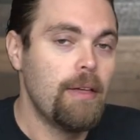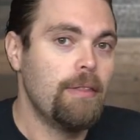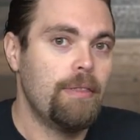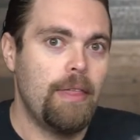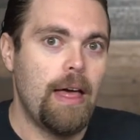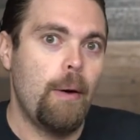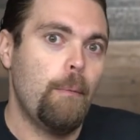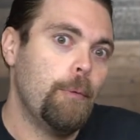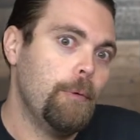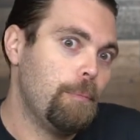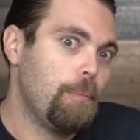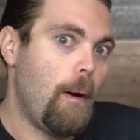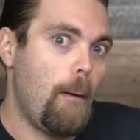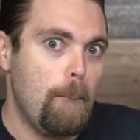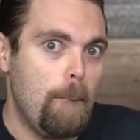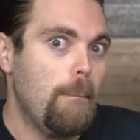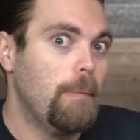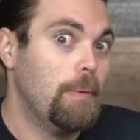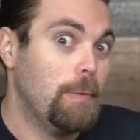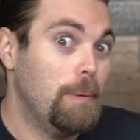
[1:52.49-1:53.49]
that would
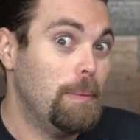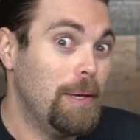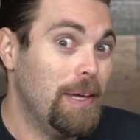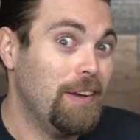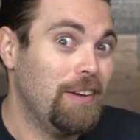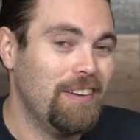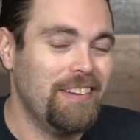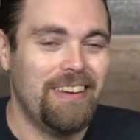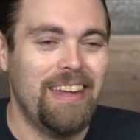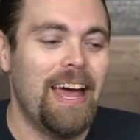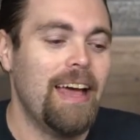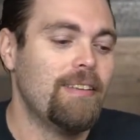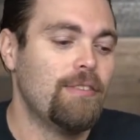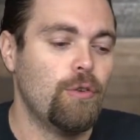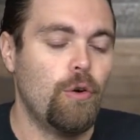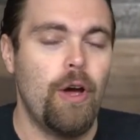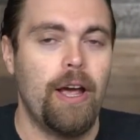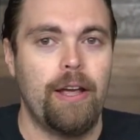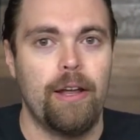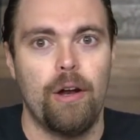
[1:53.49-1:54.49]
probably be a good guess
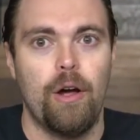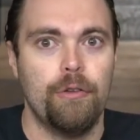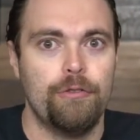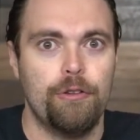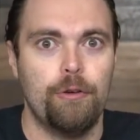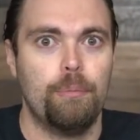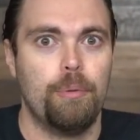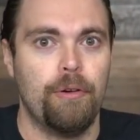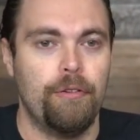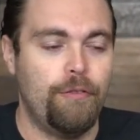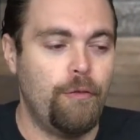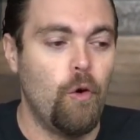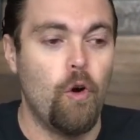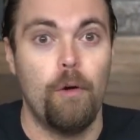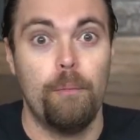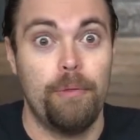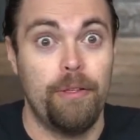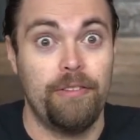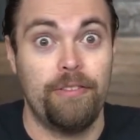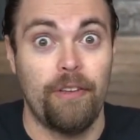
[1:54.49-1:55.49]
or i could also
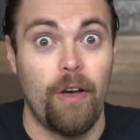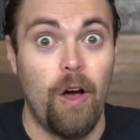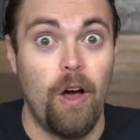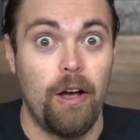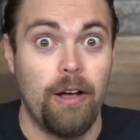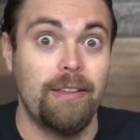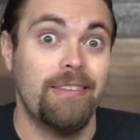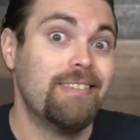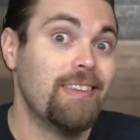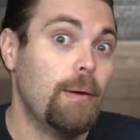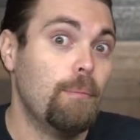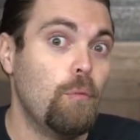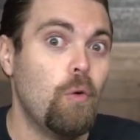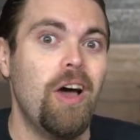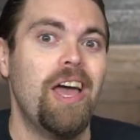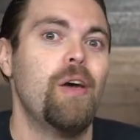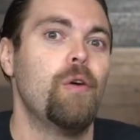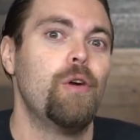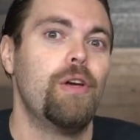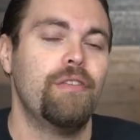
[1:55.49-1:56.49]
perform the song in some
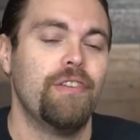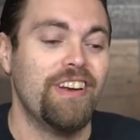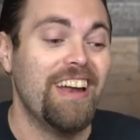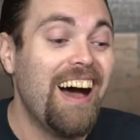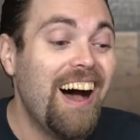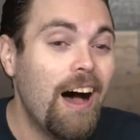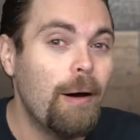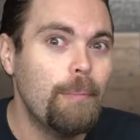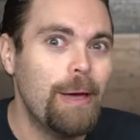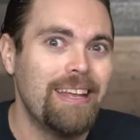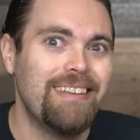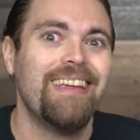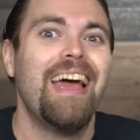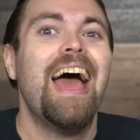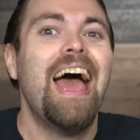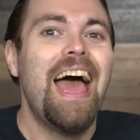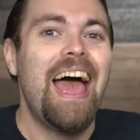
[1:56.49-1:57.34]
way or even hum it